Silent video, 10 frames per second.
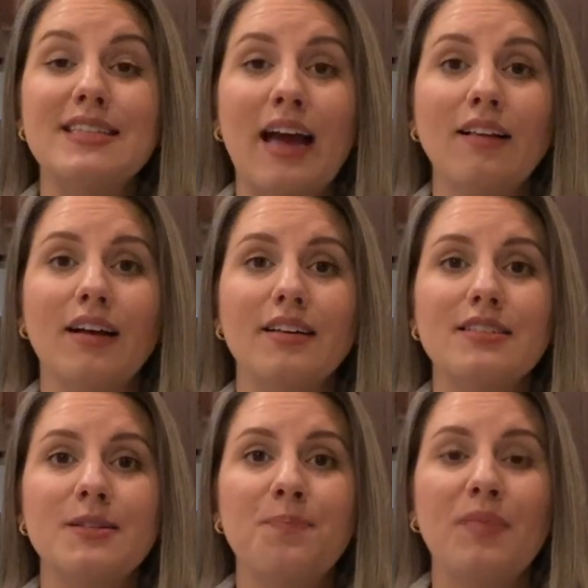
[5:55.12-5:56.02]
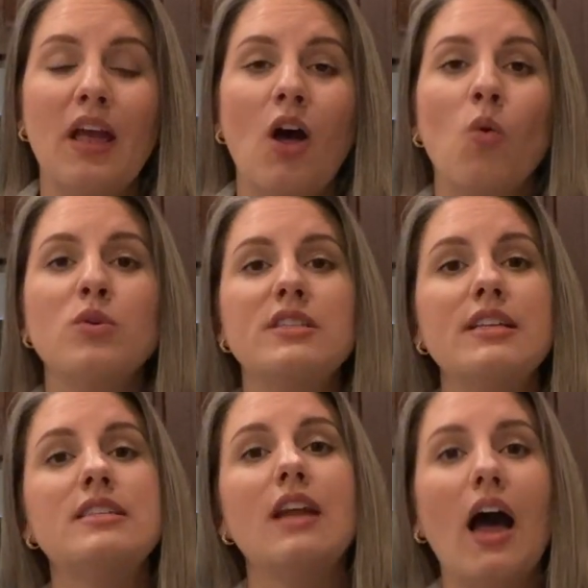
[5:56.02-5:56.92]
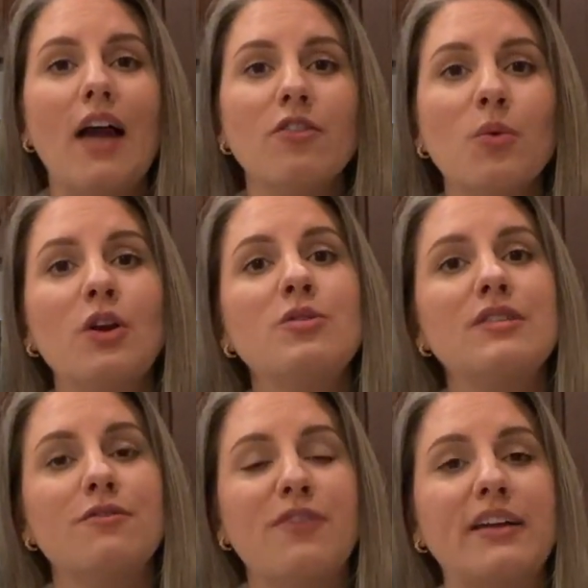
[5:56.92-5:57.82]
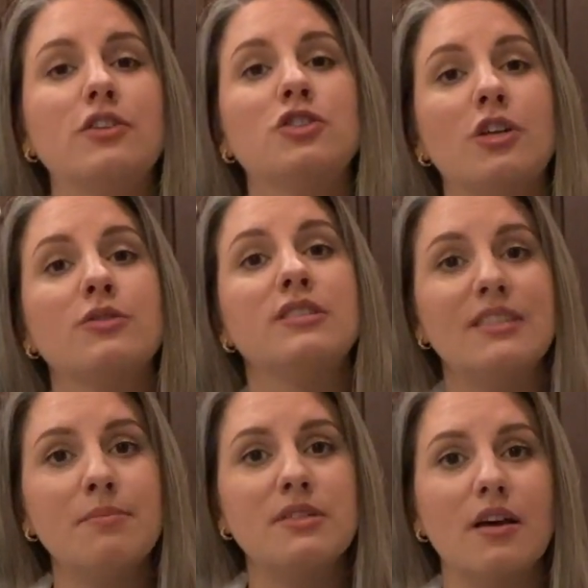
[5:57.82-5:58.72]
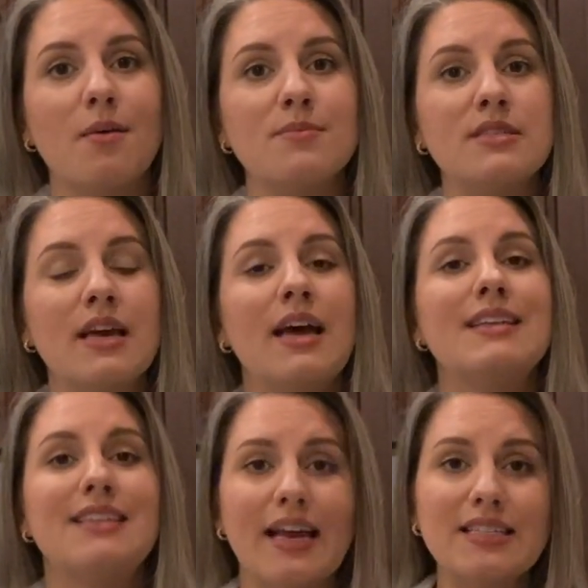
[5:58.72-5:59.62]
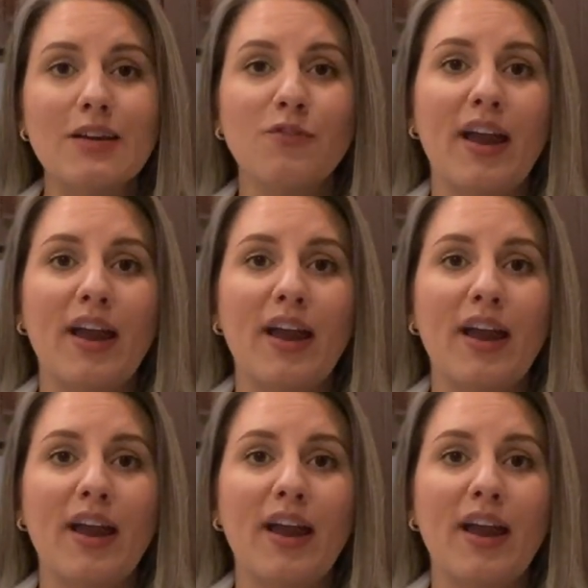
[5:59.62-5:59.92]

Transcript: tell us? Well, since not everyone who's infected shows symptoms, testing for